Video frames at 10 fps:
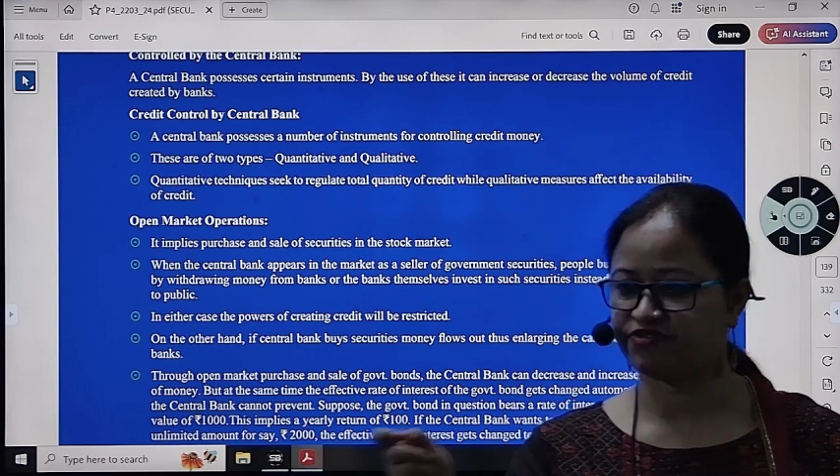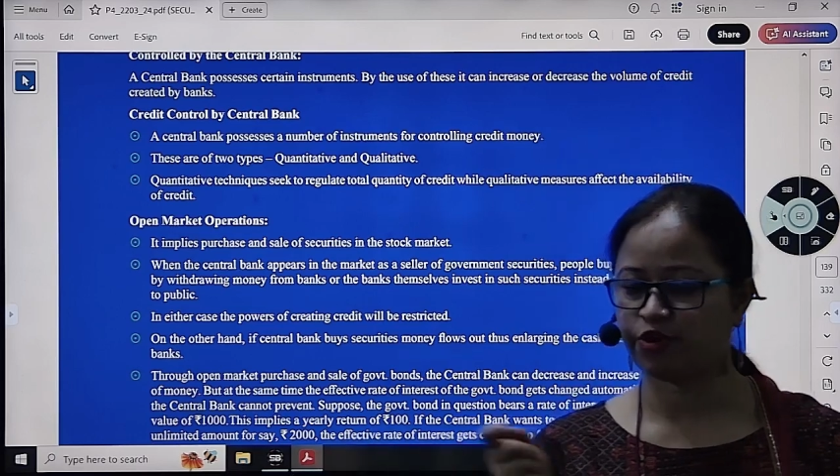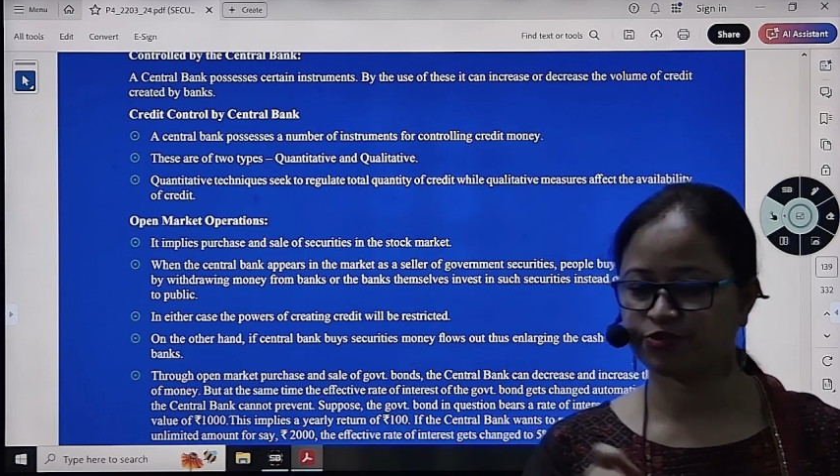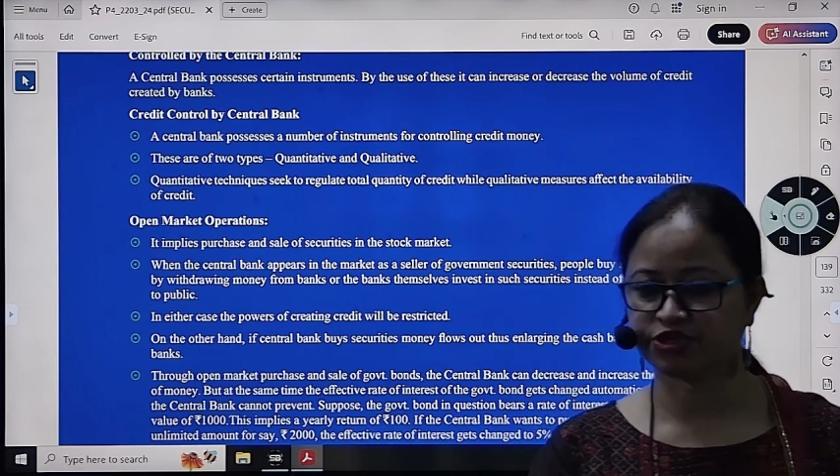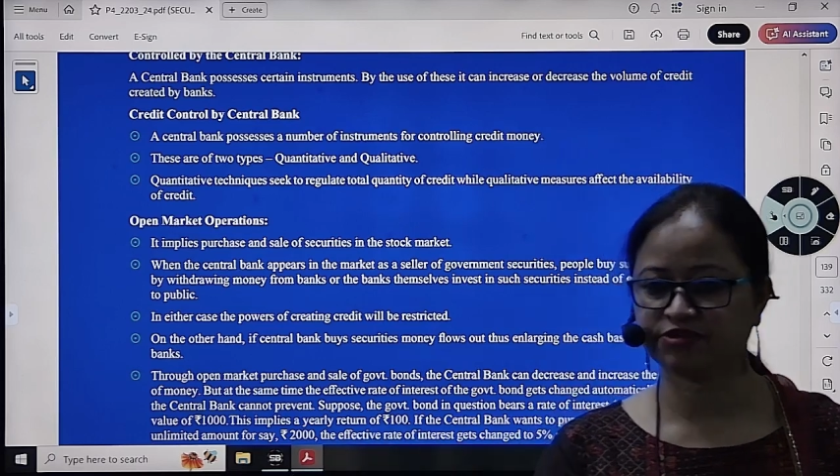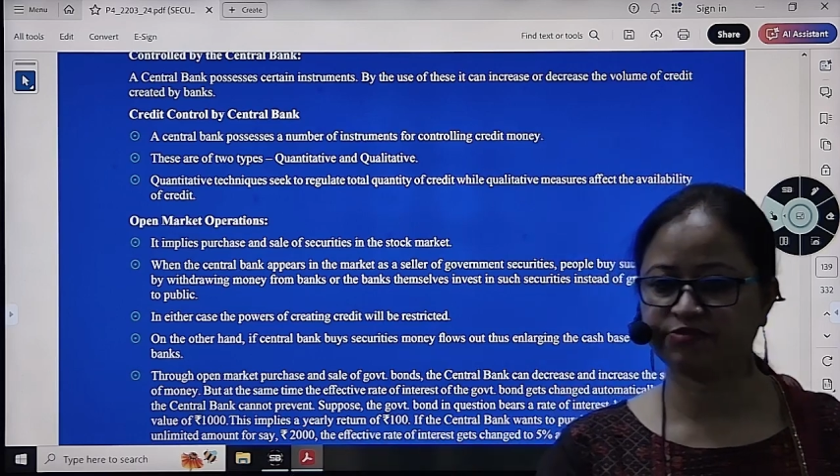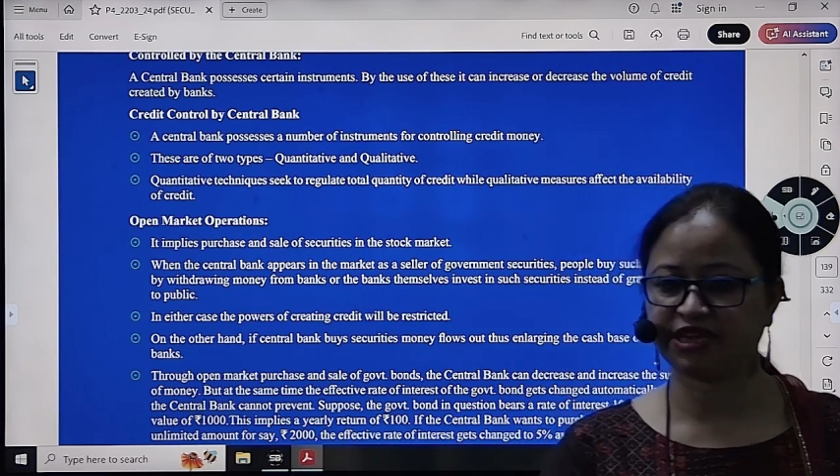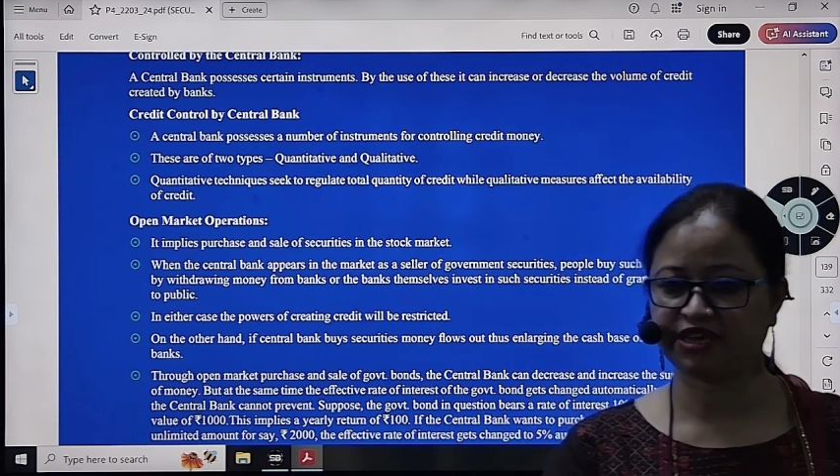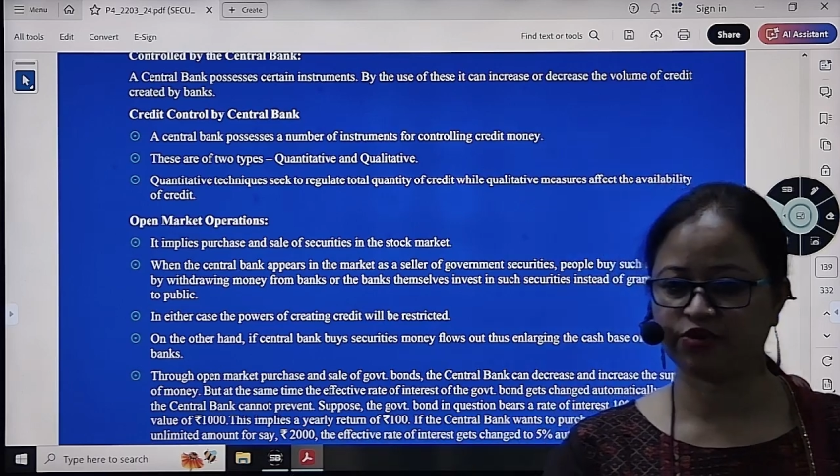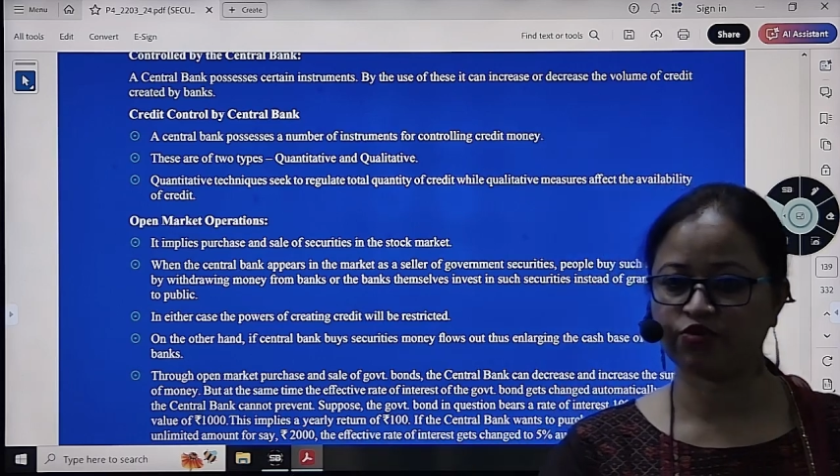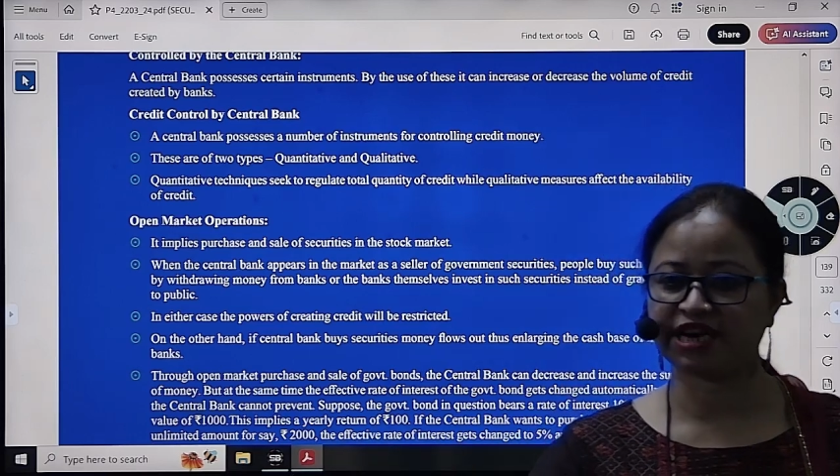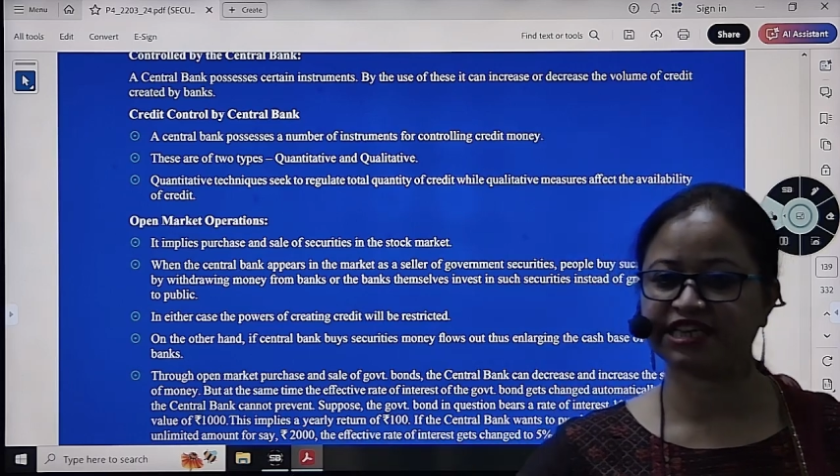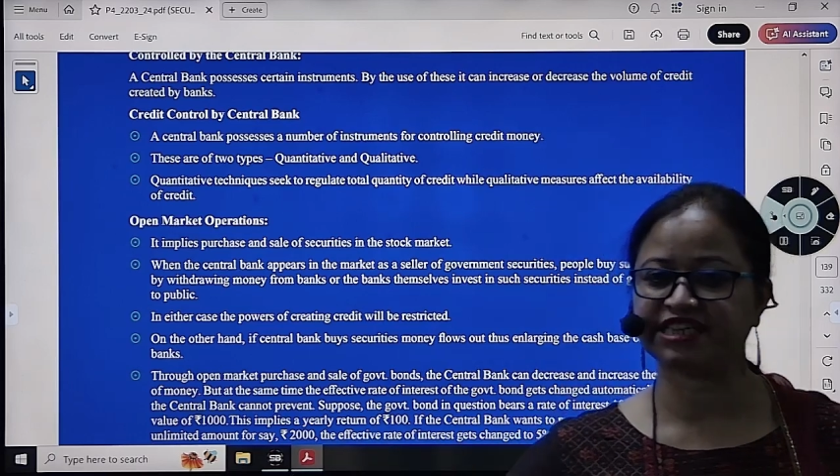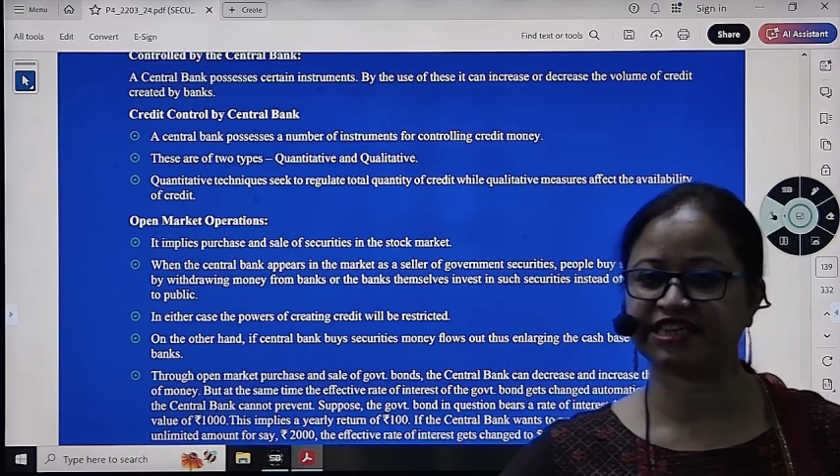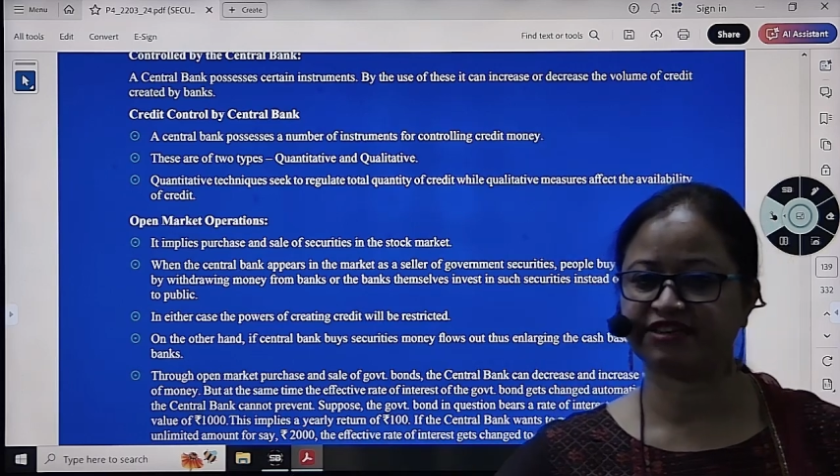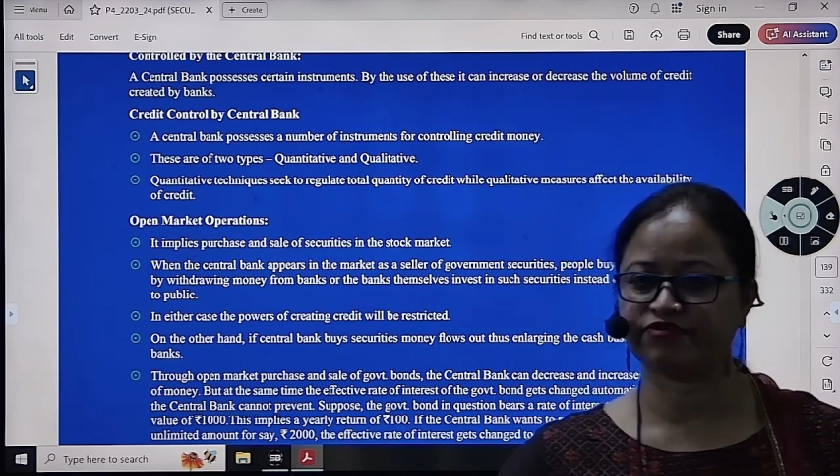option B qualitative,